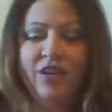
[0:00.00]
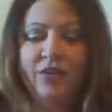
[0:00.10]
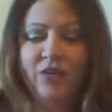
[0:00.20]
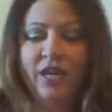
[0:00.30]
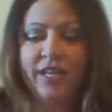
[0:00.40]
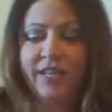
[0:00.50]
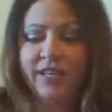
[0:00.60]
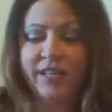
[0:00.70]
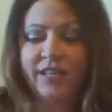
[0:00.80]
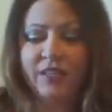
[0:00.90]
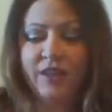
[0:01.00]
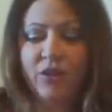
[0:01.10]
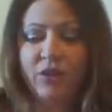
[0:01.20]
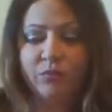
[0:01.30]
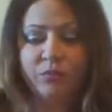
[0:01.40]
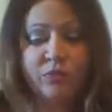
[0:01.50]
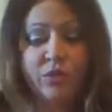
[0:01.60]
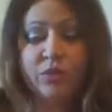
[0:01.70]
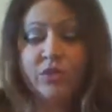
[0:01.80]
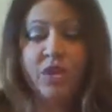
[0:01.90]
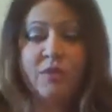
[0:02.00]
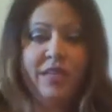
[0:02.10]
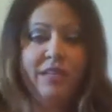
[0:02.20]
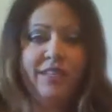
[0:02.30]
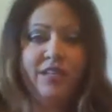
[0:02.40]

Okay, so you can talk about the